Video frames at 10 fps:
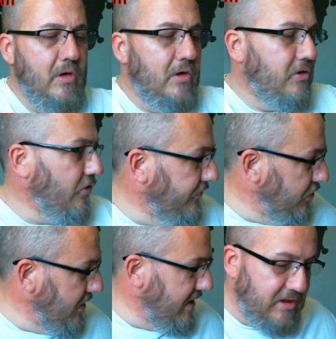So if you
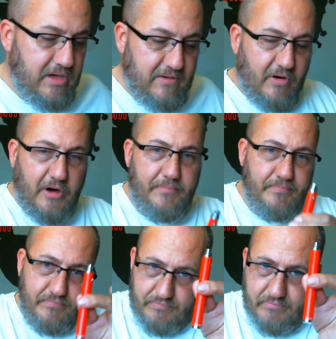have an eVod,
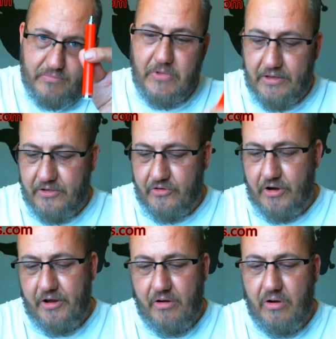like this
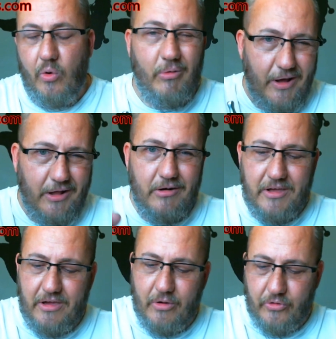right here, or regular
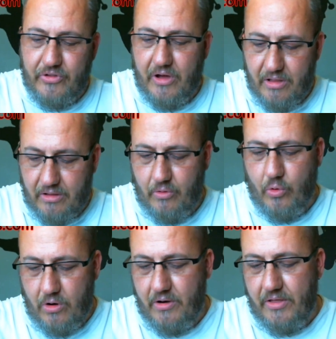Ego style,
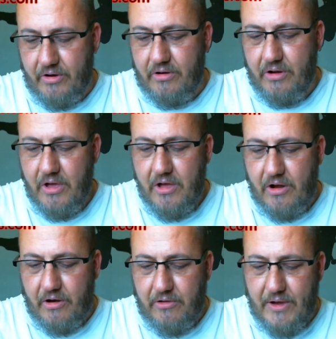or another,
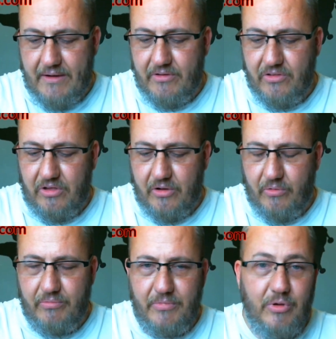or you have it,
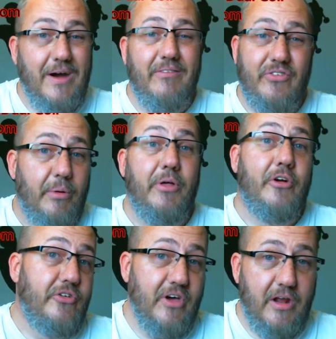you have some other
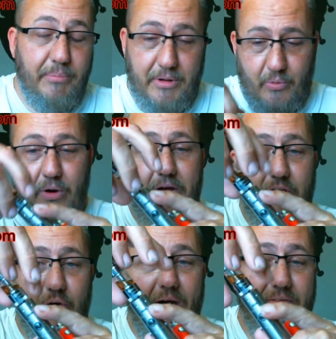setup anyway, you
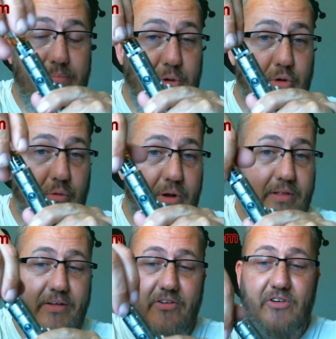don't have the beauty ring
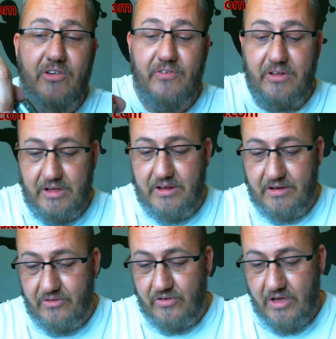like this SVD
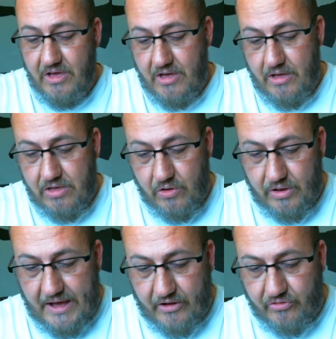does, you could
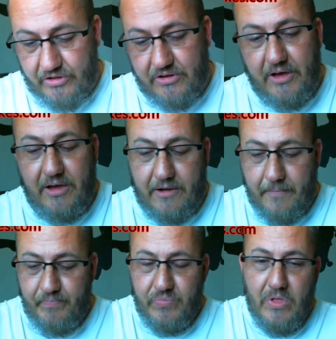actually take,
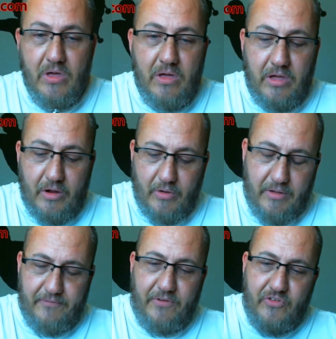and
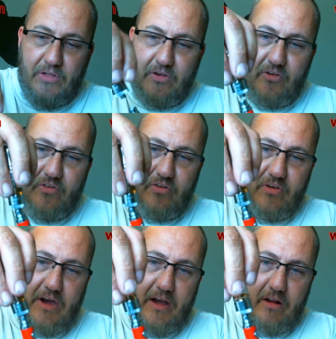if you set this
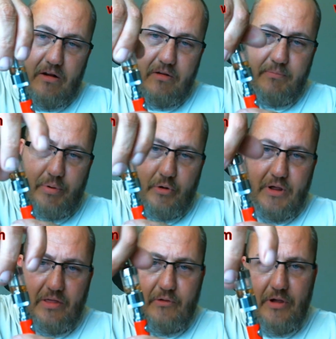Kanger
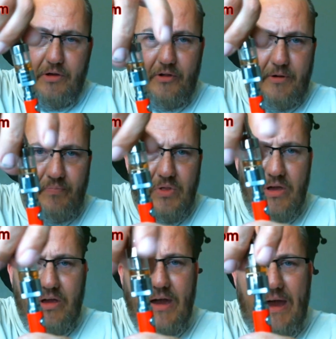Thanx 3 on there,
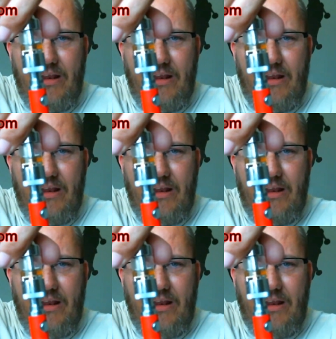kind of